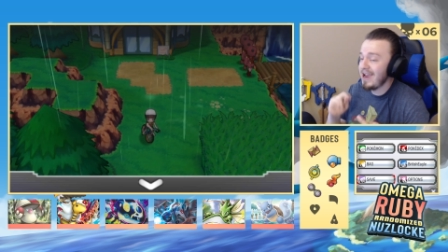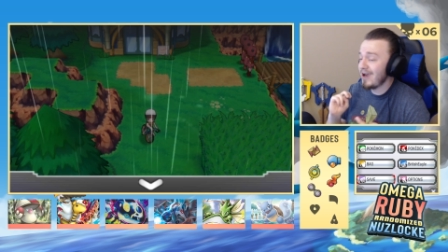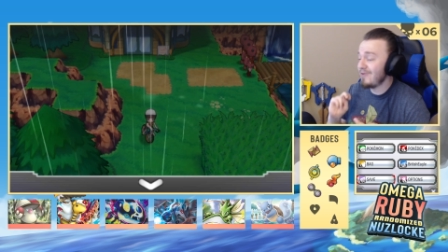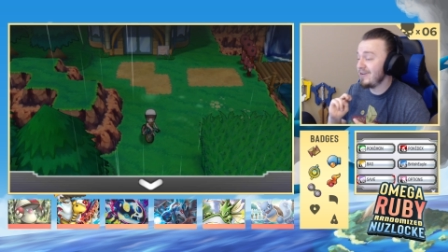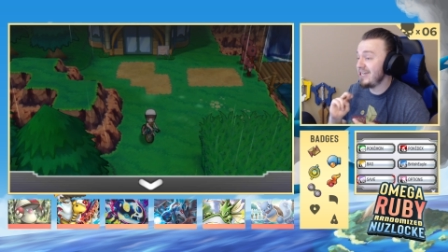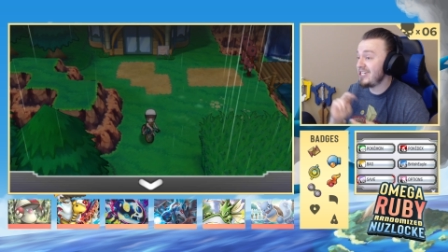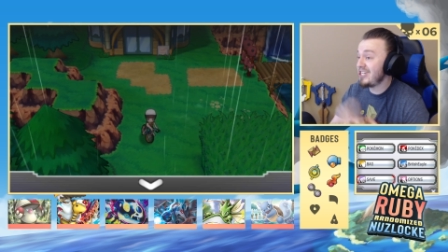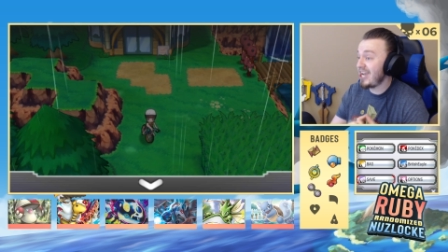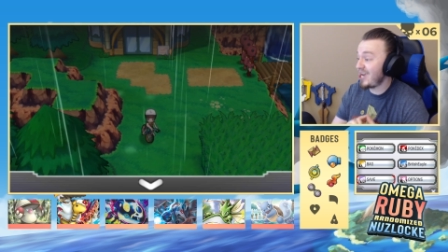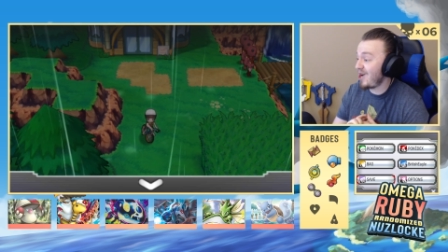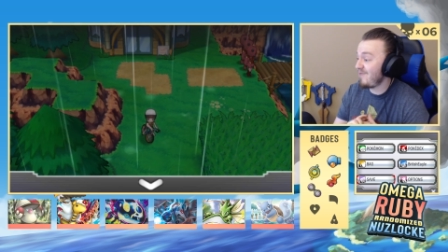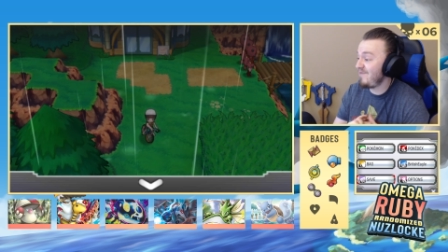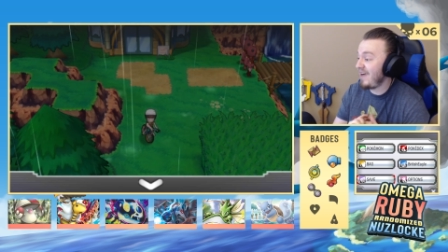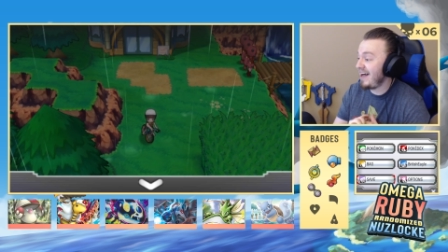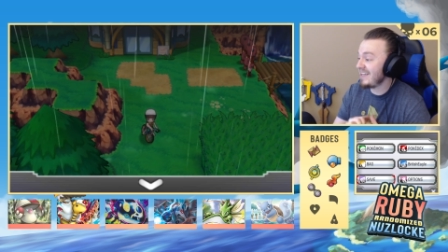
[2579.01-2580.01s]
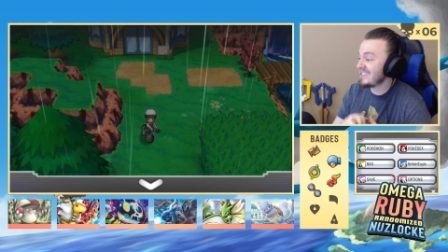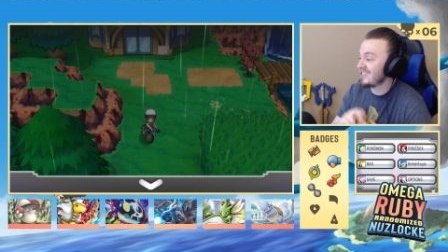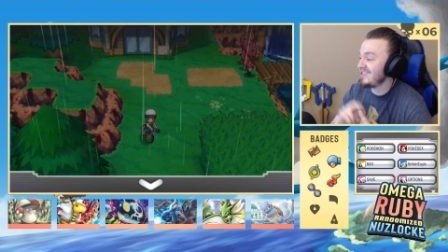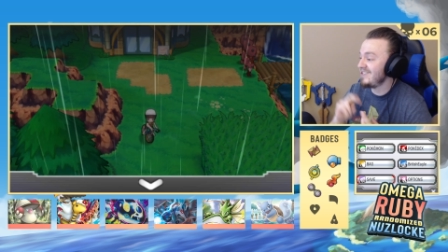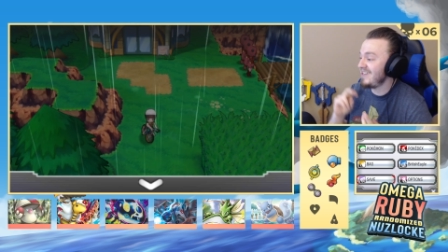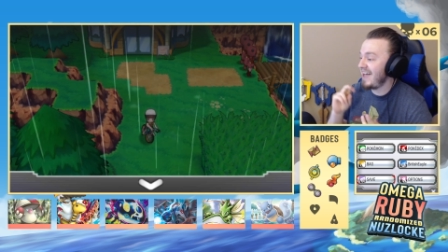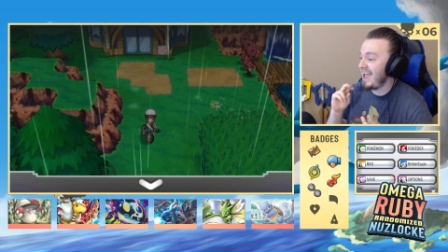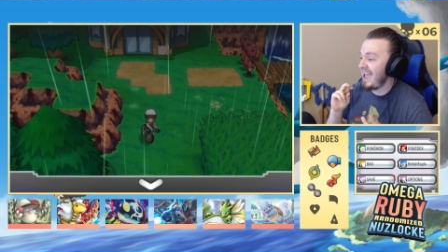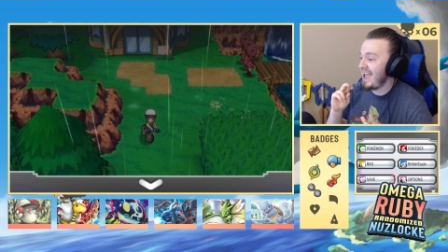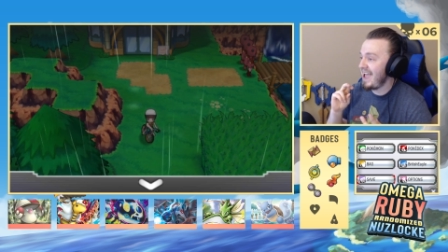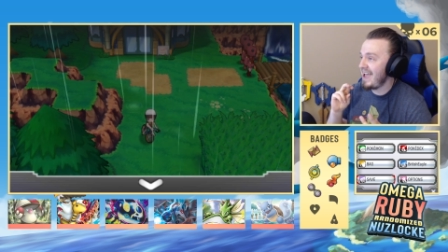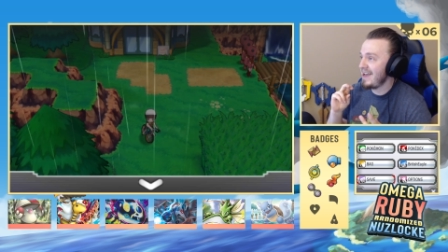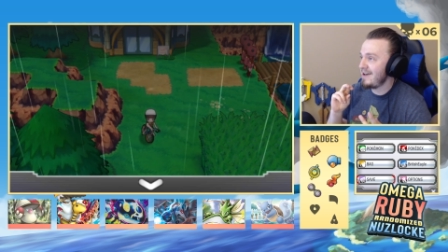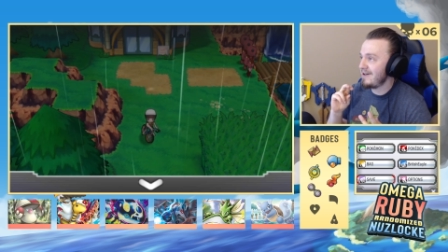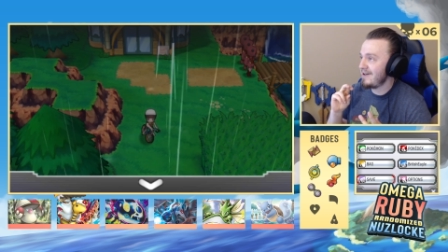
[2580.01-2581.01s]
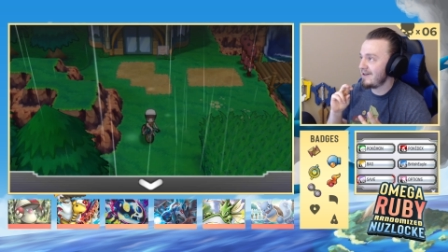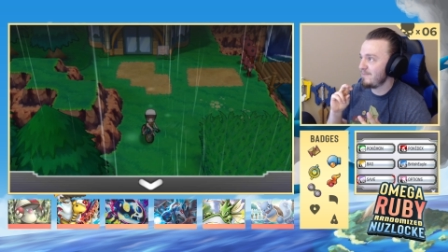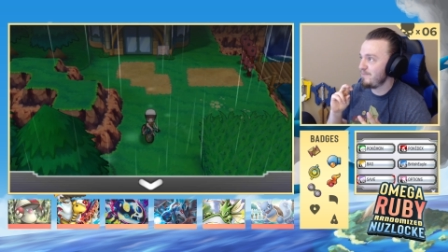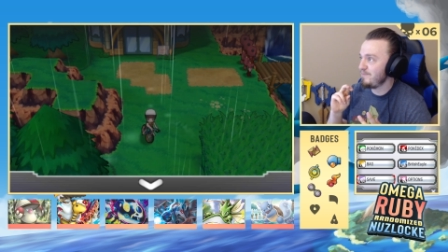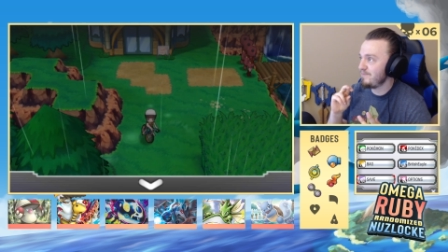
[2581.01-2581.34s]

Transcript: we're going to check our fossil, and...